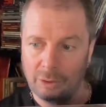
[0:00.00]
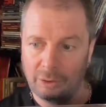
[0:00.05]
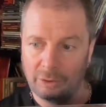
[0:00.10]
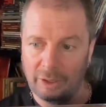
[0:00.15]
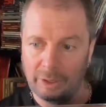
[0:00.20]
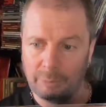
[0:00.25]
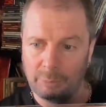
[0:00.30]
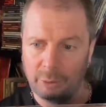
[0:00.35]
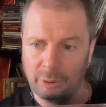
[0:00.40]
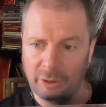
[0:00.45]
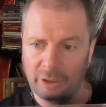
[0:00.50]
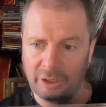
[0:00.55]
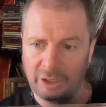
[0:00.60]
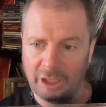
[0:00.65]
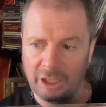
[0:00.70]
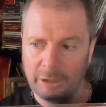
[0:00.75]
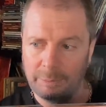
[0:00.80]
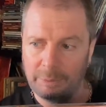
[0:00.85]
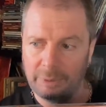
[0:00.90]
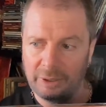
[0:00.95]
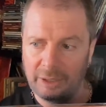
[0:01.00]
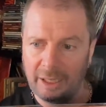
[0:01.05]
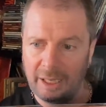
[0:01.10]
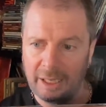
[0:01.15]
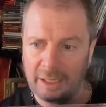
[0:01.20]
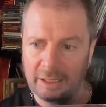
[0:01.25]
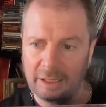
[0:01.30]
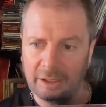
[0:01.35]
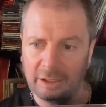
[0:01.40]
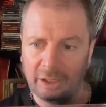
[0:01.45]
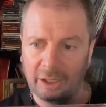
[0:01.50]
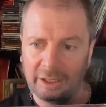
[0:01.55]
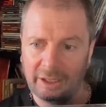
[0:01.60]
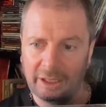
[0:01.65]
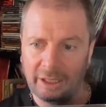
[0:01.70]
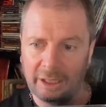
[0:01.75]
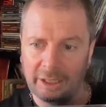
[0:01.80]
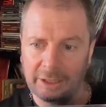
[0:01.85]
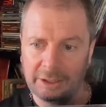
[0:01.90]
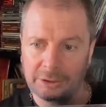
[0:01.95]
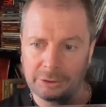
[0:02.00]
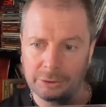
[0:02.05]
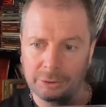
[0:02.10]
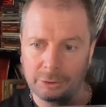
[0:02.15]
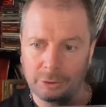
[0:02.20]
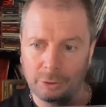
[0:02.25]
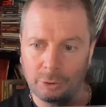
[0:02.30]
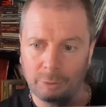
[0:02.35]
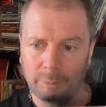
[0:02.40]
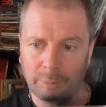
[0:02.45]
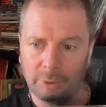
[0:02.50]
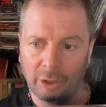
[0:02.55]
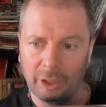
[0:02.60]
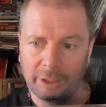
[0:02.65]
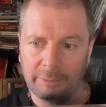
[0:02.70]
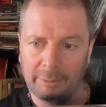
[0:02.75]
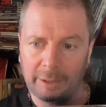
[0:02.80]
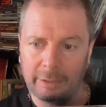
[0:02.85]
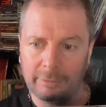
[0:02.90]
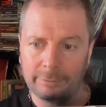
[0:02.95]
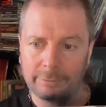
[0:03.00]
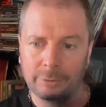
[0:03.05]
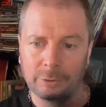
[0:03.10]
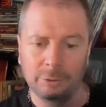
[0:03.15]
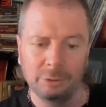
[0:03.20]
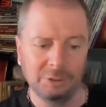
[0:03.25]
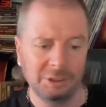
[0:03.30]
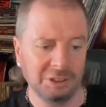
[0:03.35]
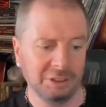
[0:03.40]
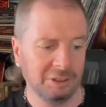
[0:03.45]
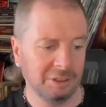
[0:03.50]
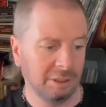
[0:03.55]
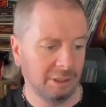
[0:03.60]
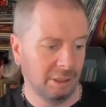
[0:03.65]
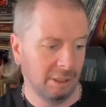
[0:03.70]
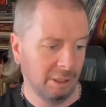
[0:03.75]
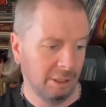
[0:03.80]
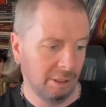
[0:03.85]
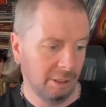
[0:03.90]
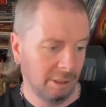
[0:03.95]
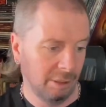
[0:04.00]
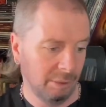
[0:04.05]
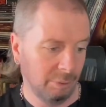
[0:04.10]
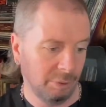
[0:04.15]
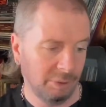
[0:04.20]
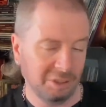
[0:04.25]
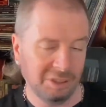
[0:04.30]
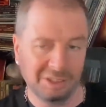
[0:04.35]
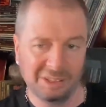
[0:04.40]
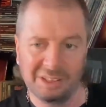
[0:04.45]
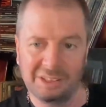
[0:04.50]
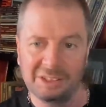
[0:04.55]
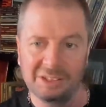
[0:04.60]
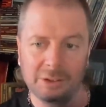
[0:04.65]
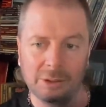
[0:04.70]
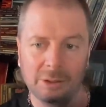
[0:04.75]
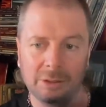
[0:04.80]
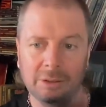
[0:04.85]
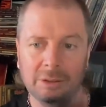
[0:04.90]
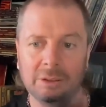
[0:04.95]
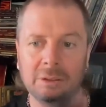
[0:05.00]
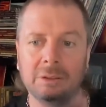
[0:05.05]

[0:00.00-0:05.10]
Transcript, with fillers: They put an EP out in 1982 called "Blind Men and Fools, which is this song.